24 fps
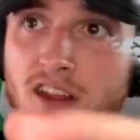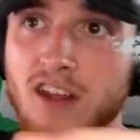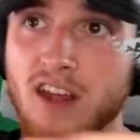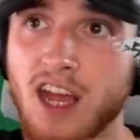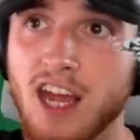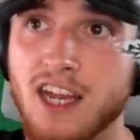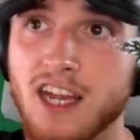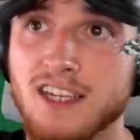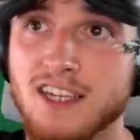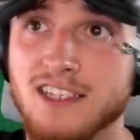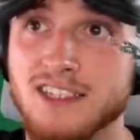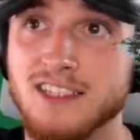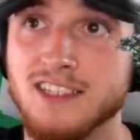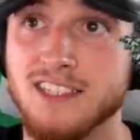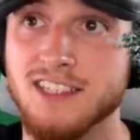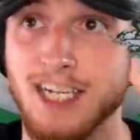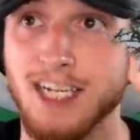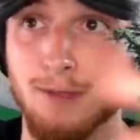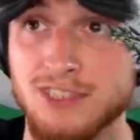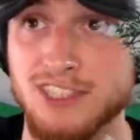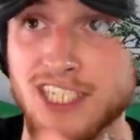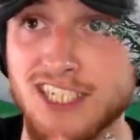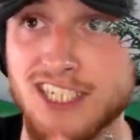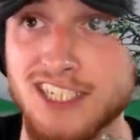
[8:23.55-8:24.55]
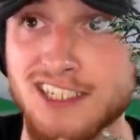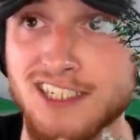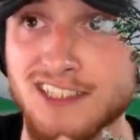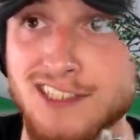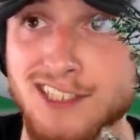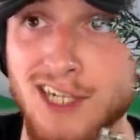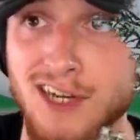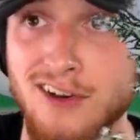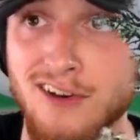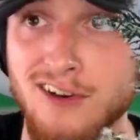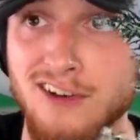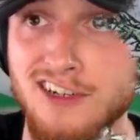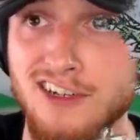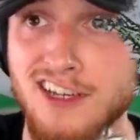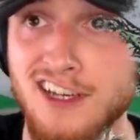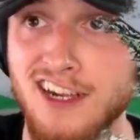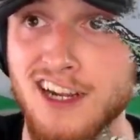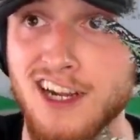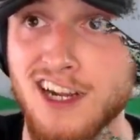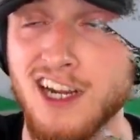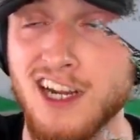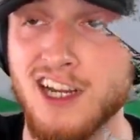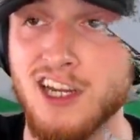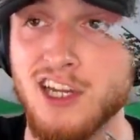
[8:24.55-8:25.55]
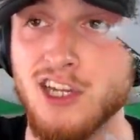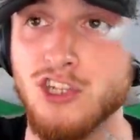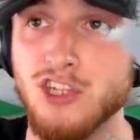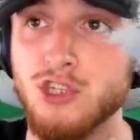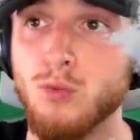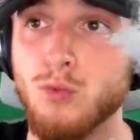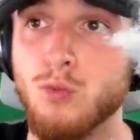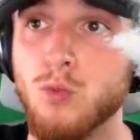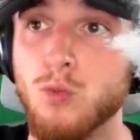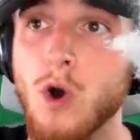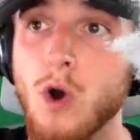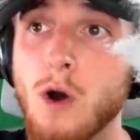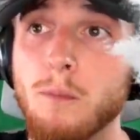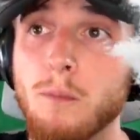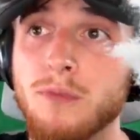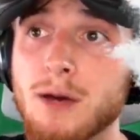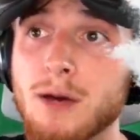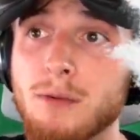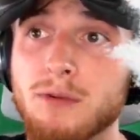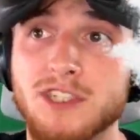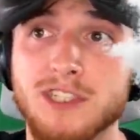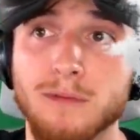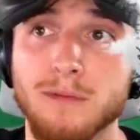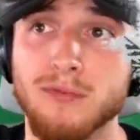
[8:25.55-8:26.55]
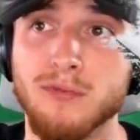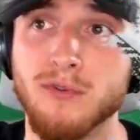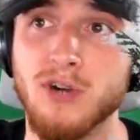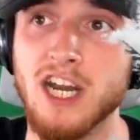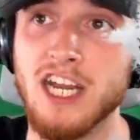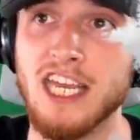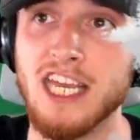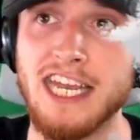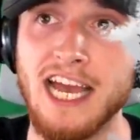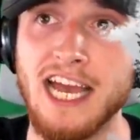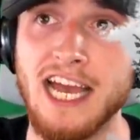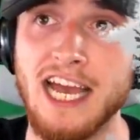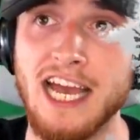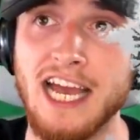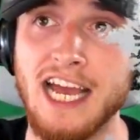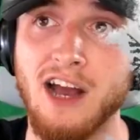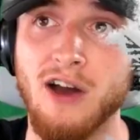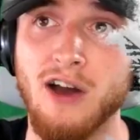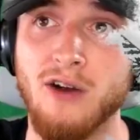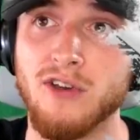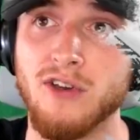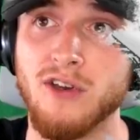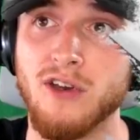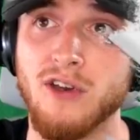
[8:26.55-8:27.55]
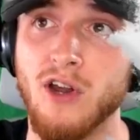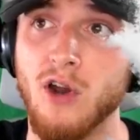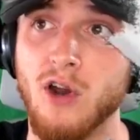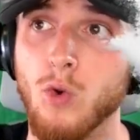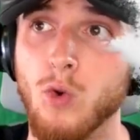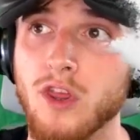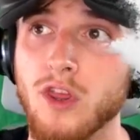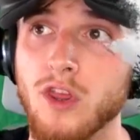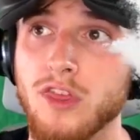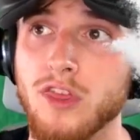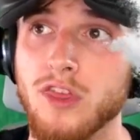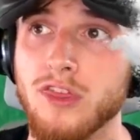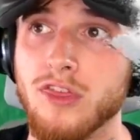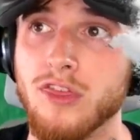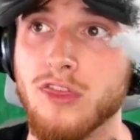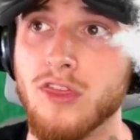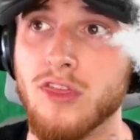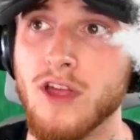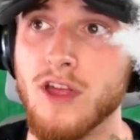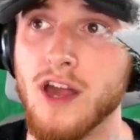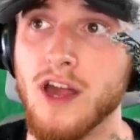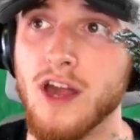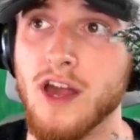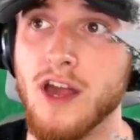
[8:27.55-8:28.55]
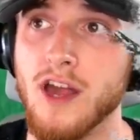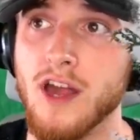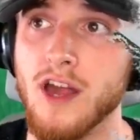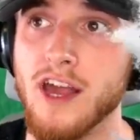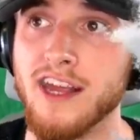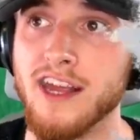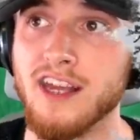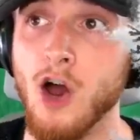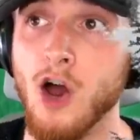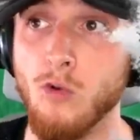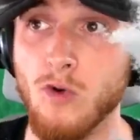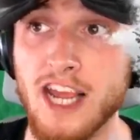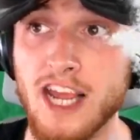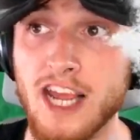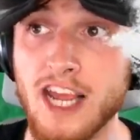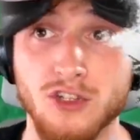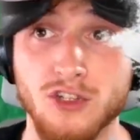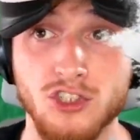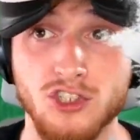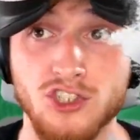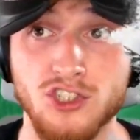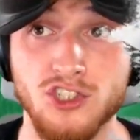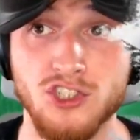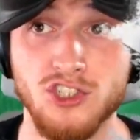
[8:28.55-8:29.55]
and it's like an obsidian stone, you won't be able to break it out with like a regular stone.